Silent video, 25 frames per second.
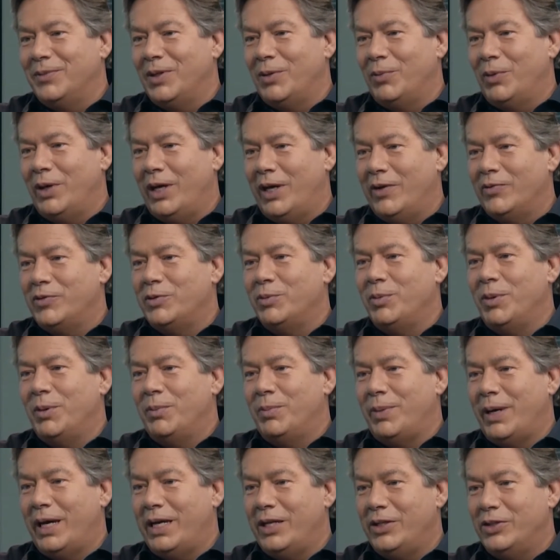And we have to
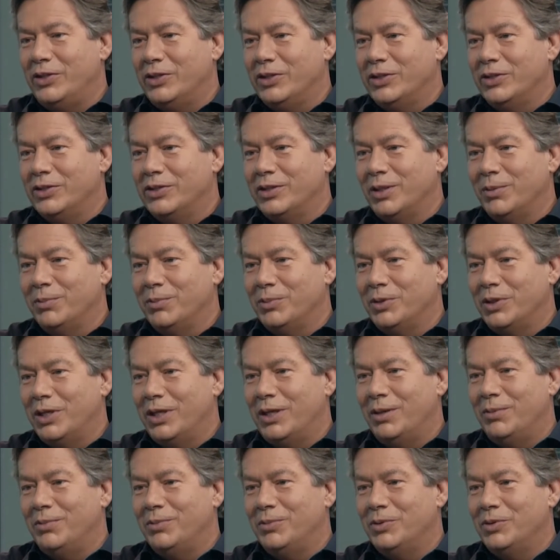be patient
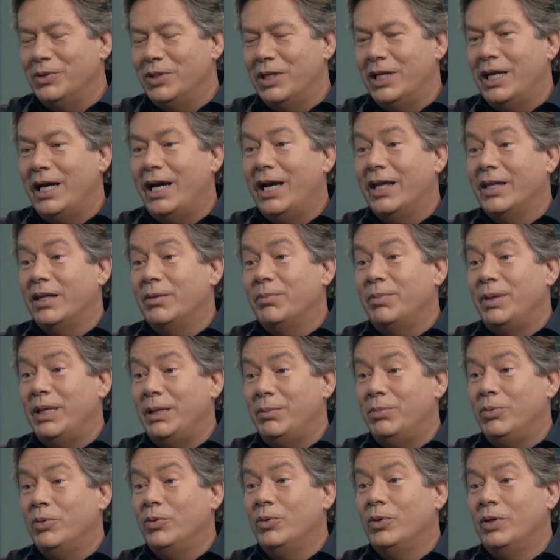sometimes to let other
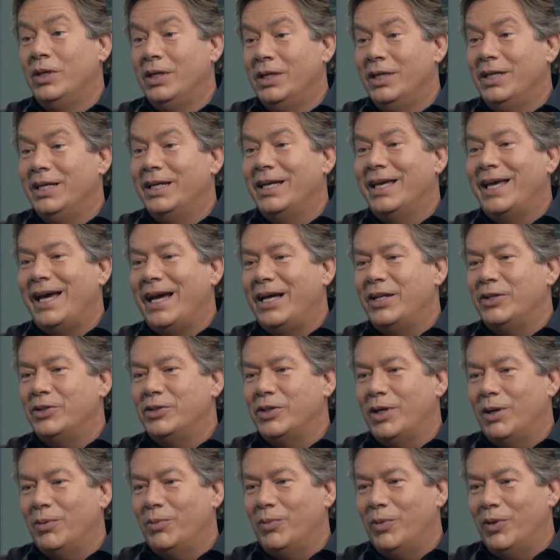people
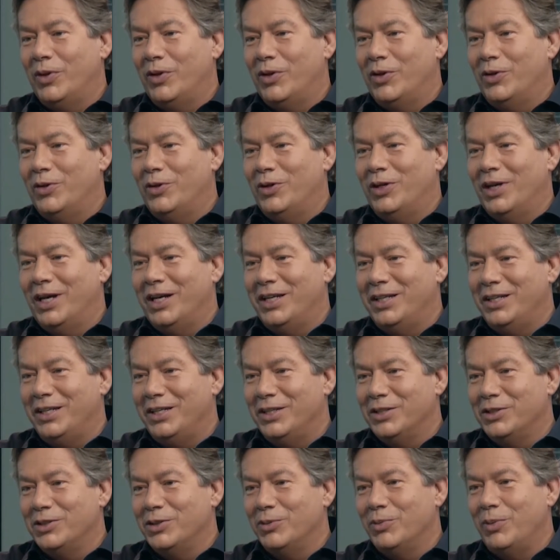catch up with the good
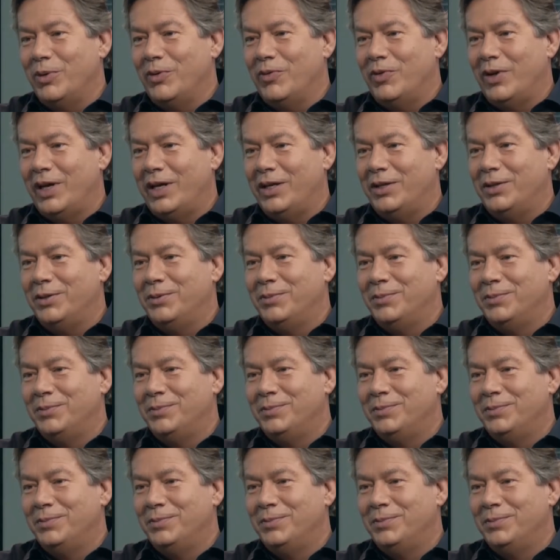ideas that we've had.